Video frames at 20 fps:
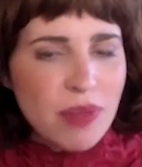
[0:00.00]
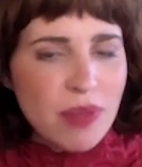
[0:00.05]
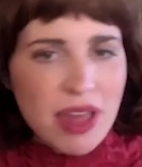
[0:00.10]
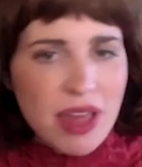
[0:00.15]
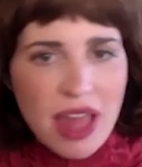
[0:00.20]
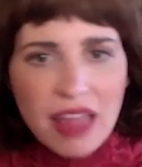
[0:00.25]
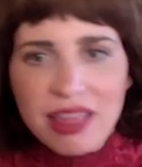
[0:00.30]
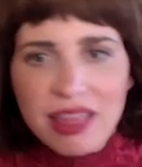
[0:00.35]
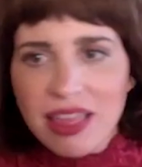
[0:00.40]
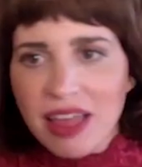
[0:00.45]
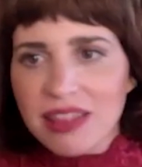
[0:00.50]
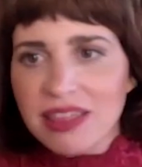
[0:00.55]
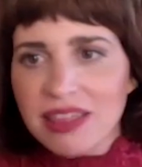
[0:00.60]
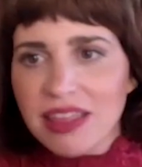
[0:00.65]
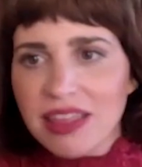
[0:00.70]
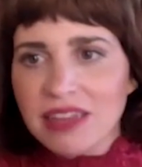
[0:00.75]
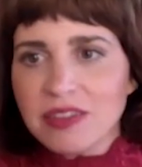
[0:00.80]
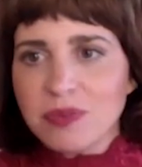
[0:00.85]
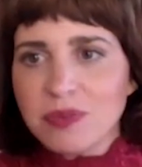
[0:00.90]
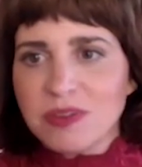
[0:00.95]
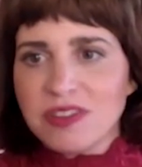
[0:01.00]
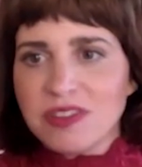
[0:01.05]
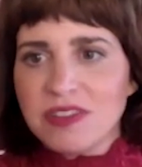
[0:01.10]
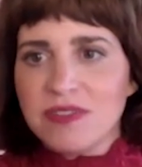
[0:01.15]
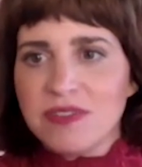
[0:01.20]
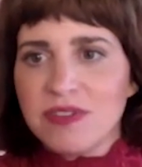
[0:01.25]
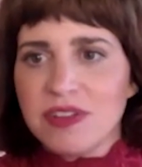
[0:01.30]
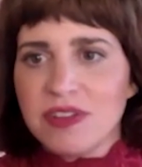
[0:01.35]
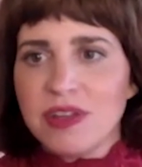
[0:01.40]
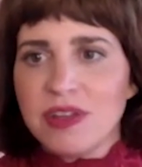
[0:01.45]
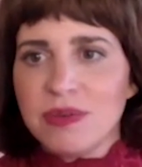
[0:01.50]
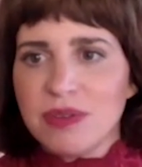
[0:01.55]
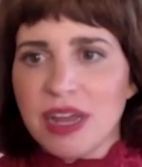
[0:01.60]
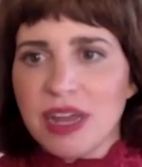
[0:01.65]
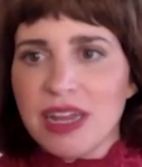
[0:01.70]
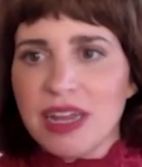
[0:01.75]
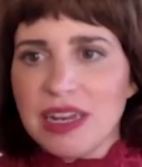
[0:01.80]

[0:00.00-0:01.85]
at that thing specifically, right?